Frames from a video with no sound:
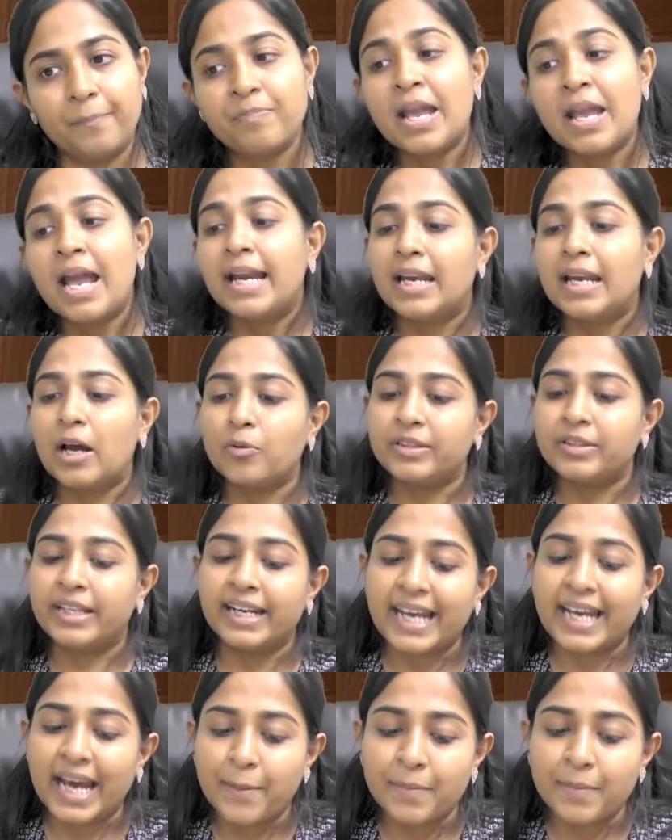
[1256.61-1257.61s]
Now, there
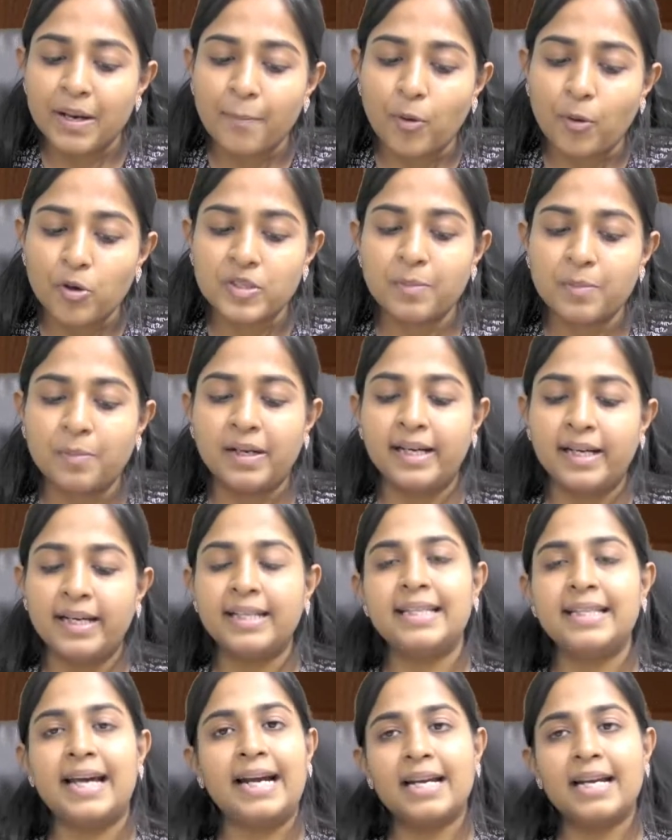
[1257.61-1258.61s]
can be a possibility
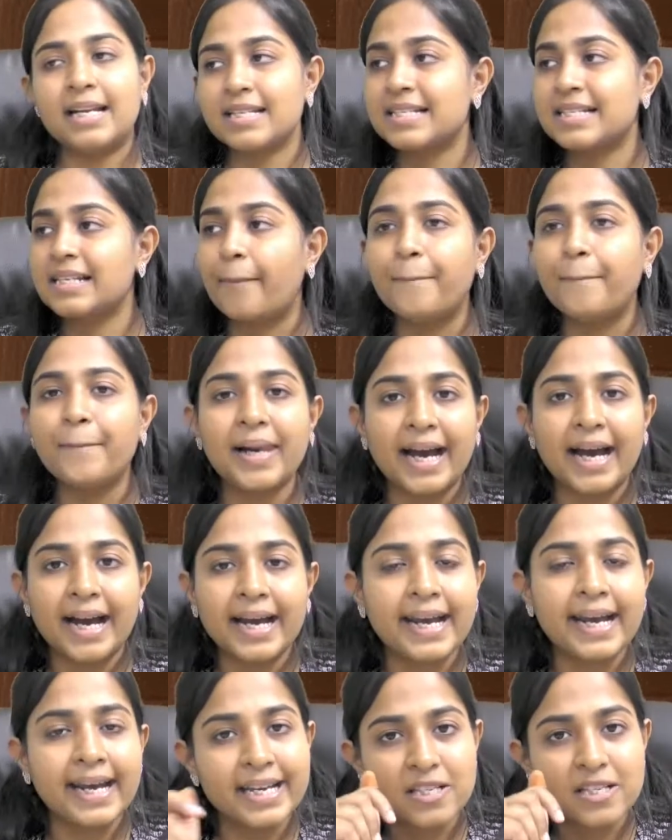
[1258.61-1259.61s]
that supply
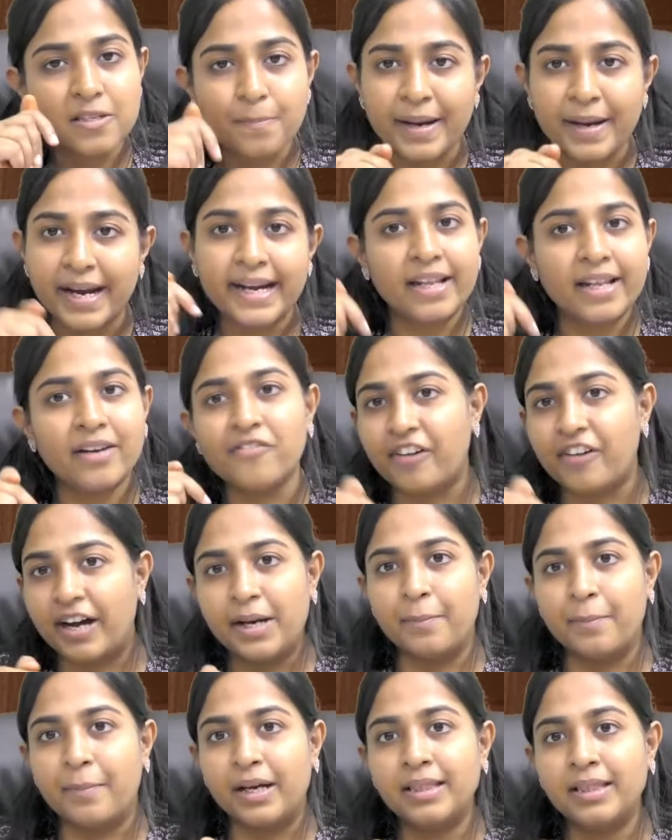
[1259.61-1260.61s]
is made in 1
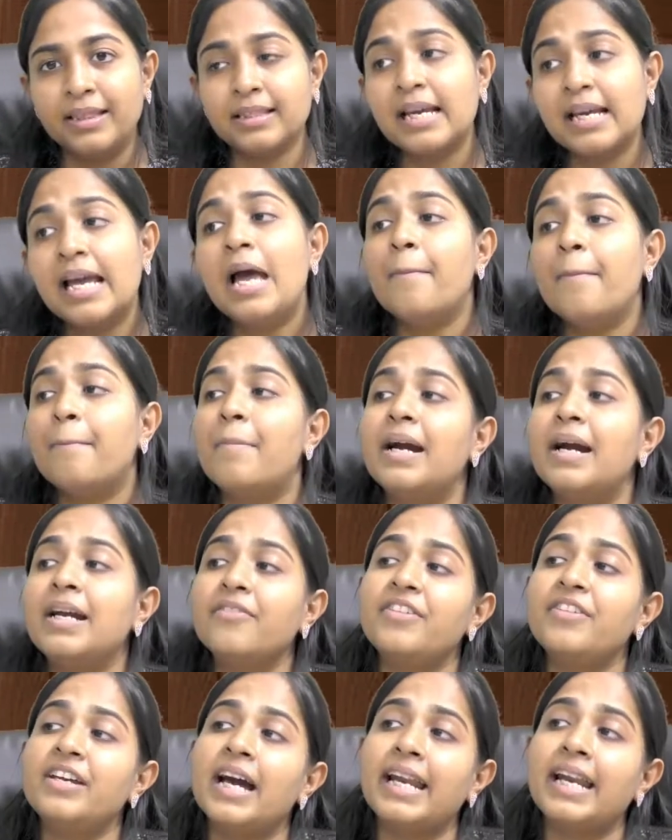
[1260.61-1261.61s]
month, but we
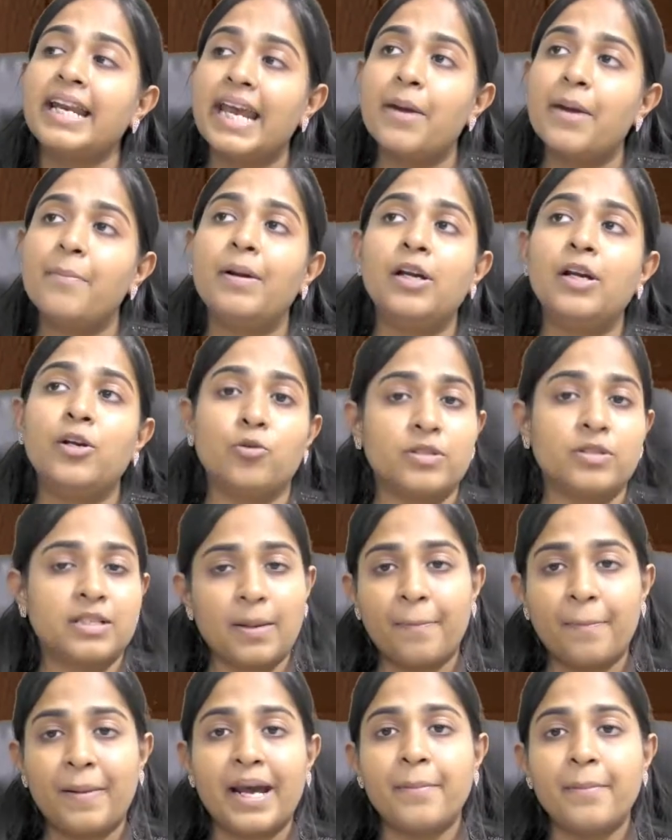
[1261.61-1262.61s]
are able to,
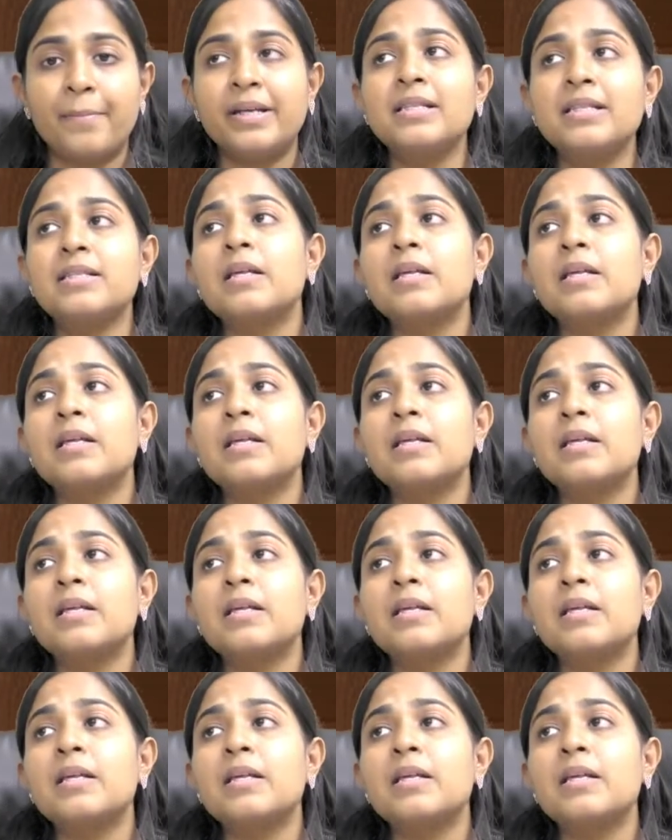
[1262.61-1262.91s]
supply means